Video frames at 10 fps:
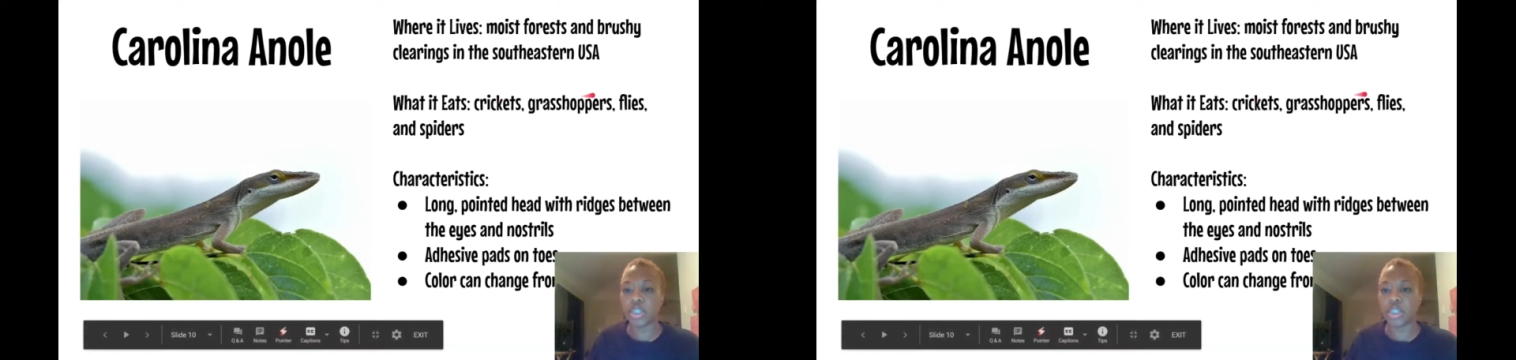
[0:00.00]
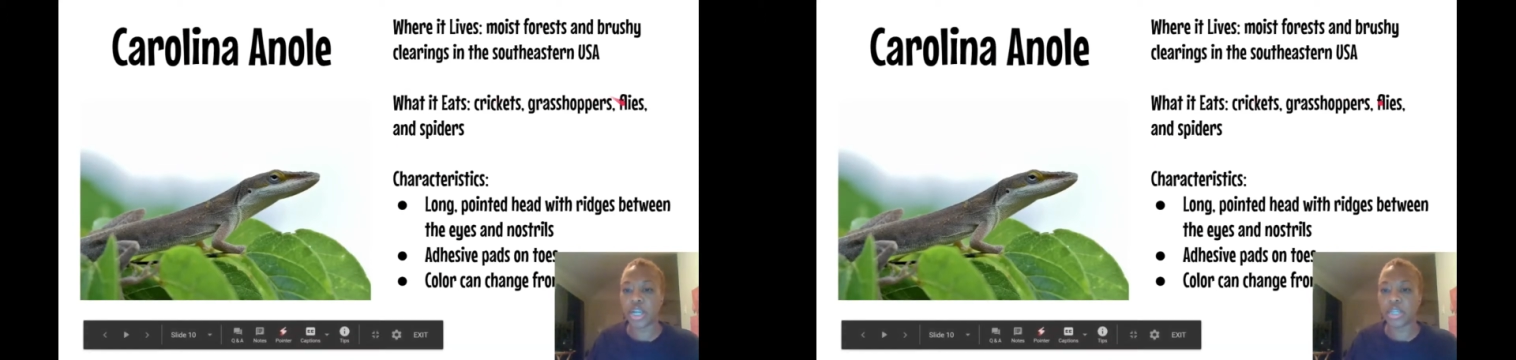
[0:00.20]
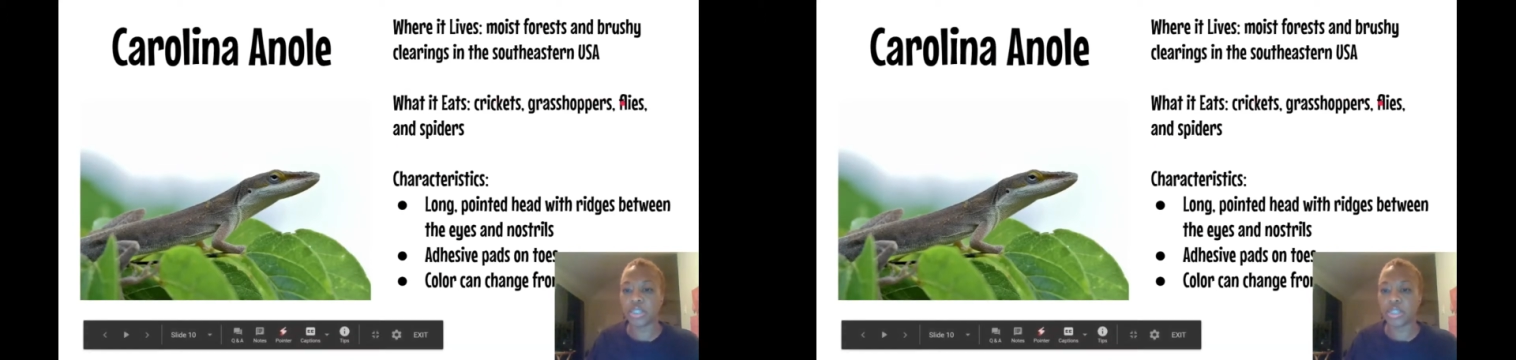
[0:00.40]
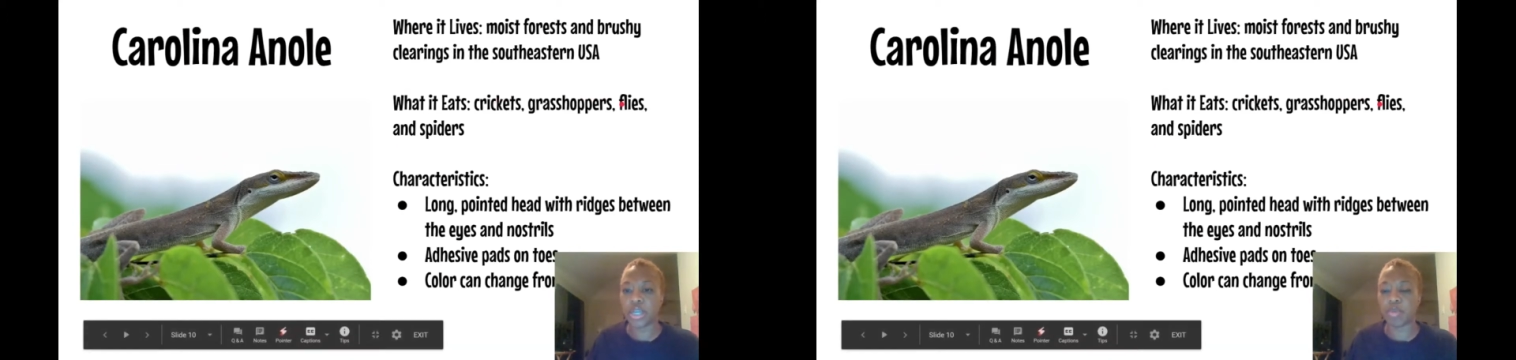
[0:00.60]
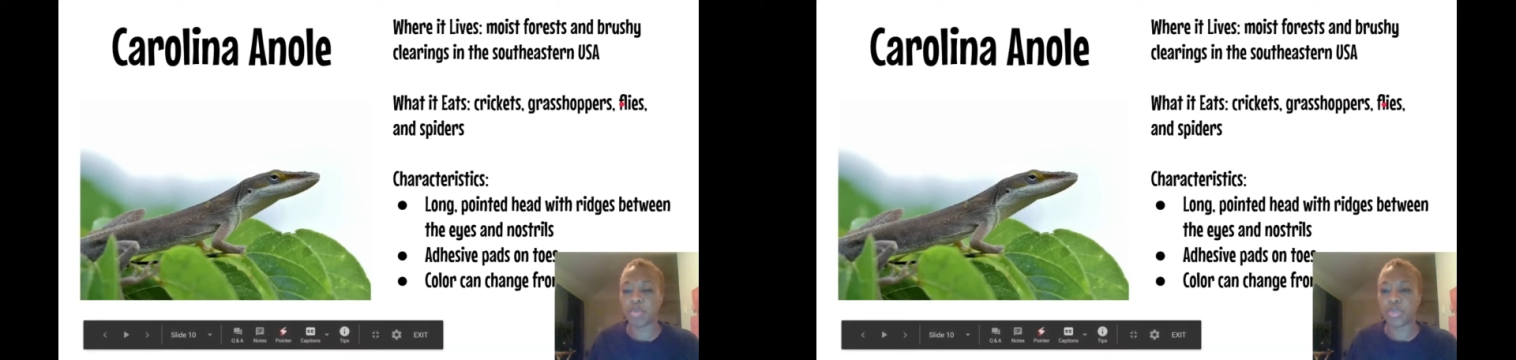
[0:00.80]

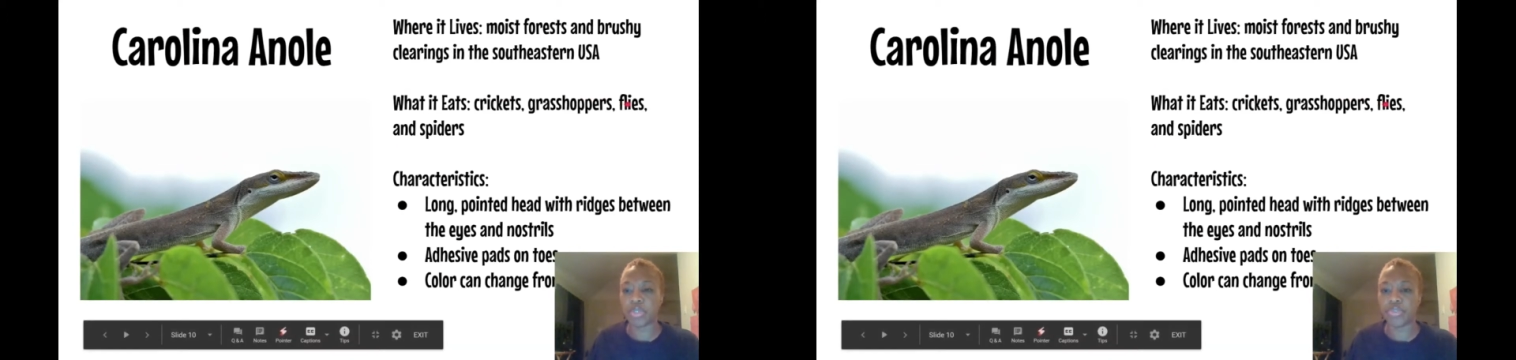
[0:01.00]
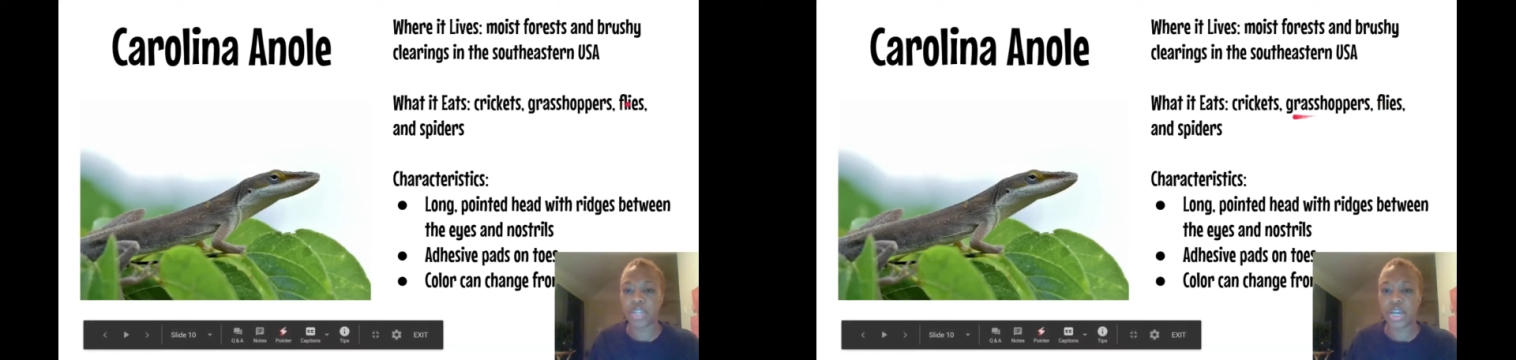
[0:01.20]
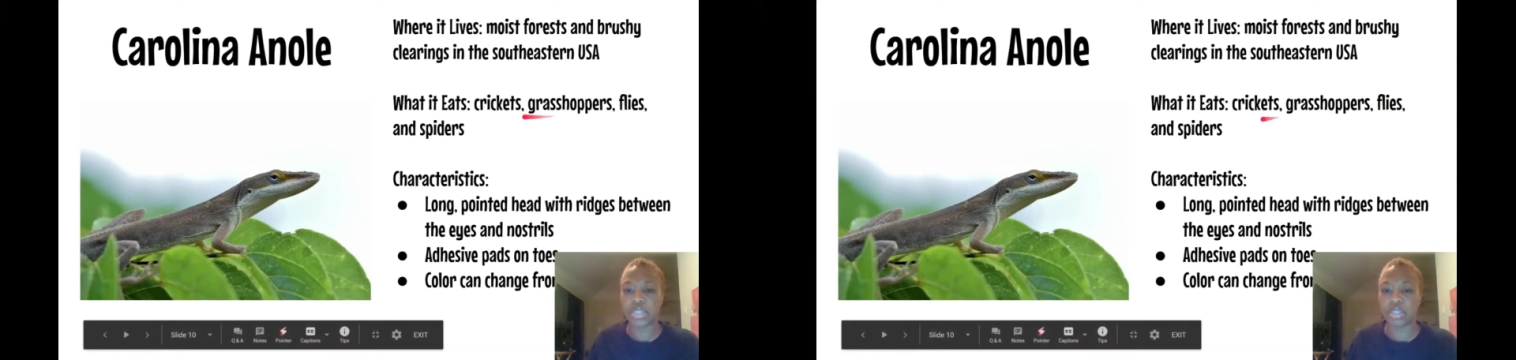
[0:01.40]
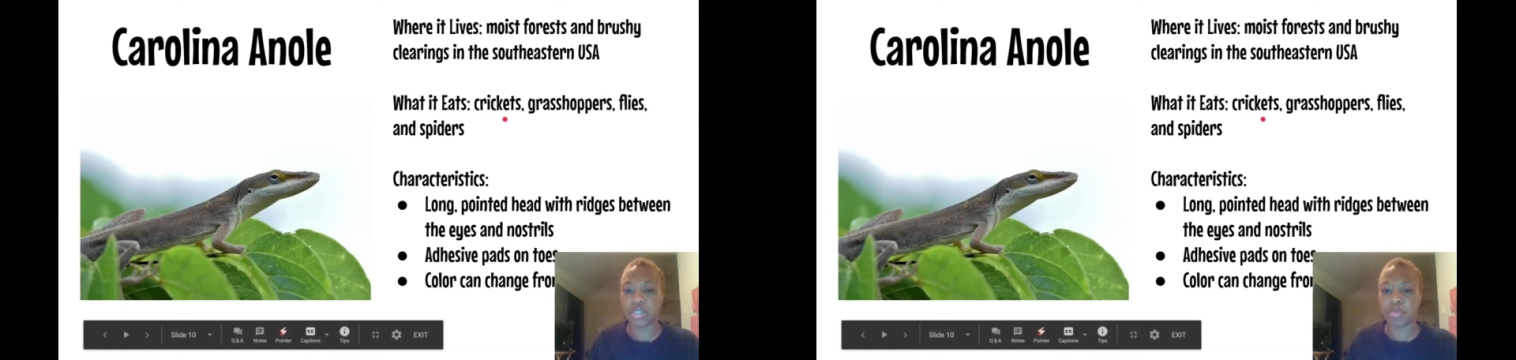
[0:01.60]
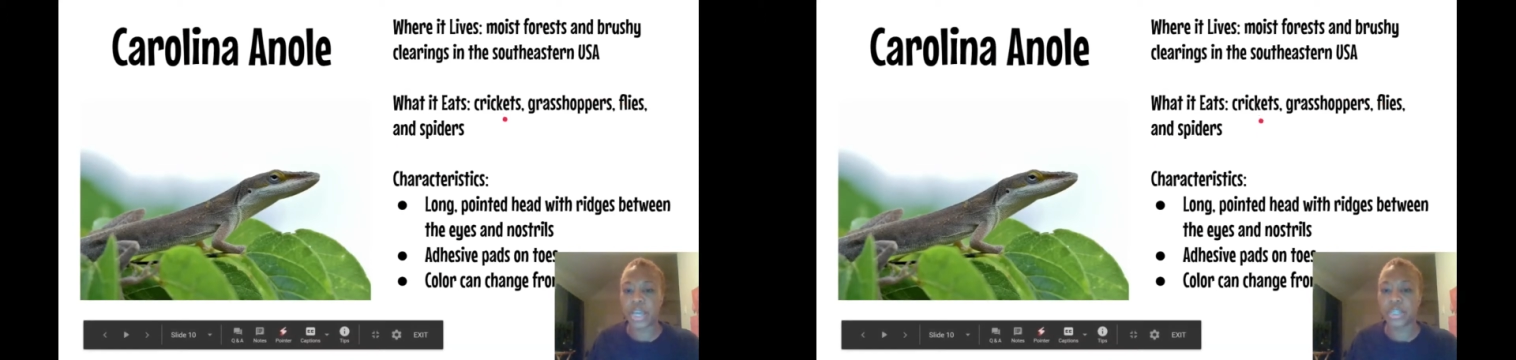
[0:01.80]
grasshoppers, flies, and
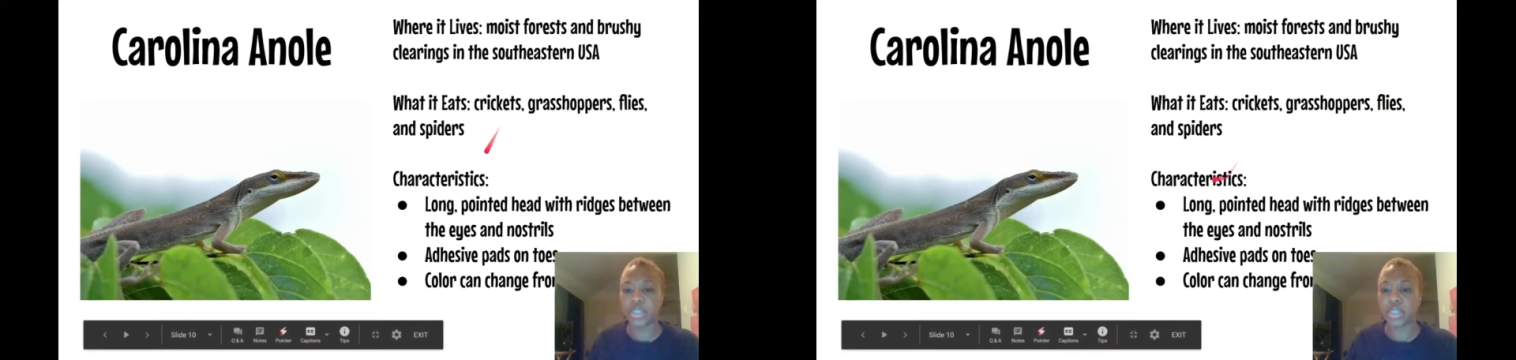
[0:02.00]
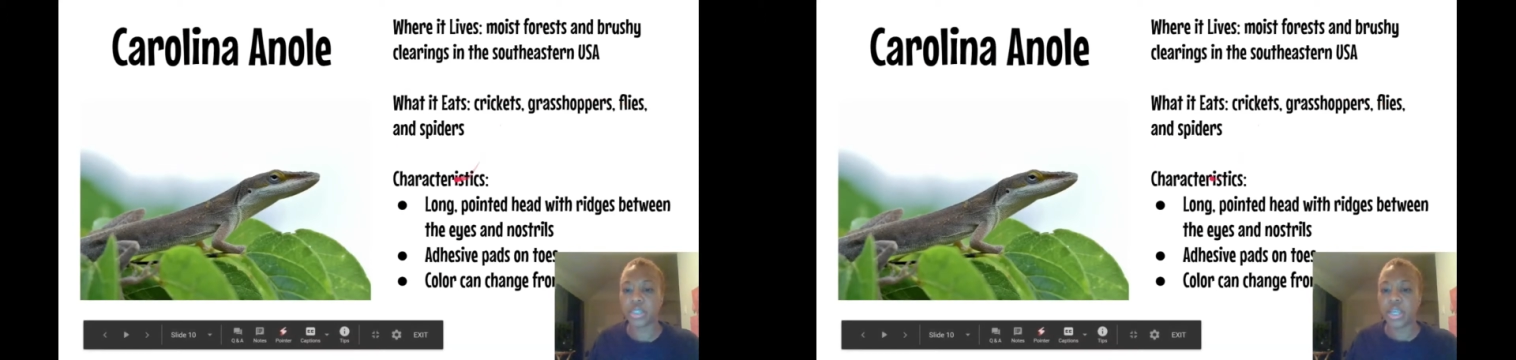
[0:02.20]
spiders.